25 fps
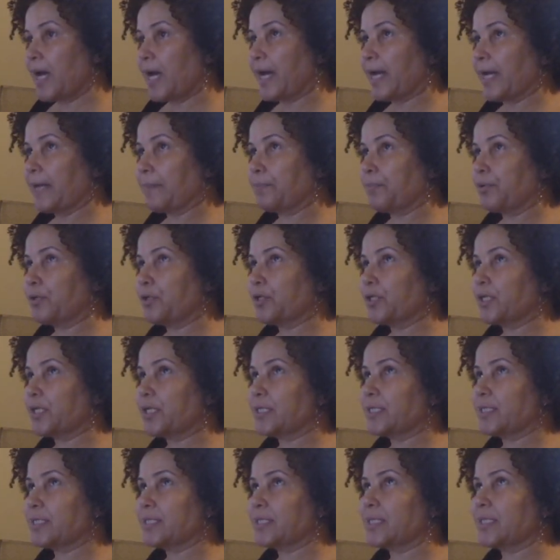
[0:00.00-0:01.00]
I
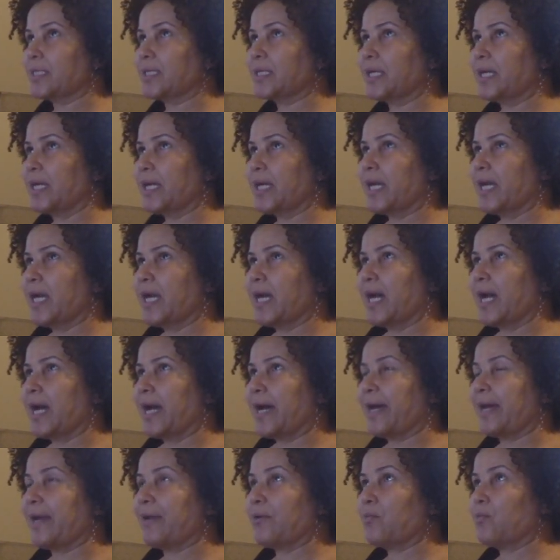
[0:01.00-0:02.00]
put,
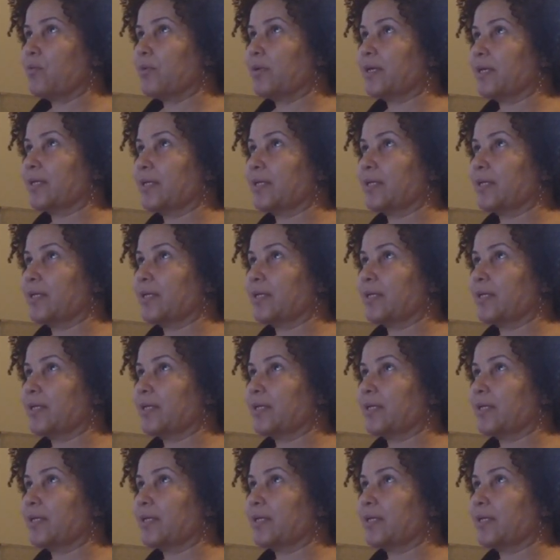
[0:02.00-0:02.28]
I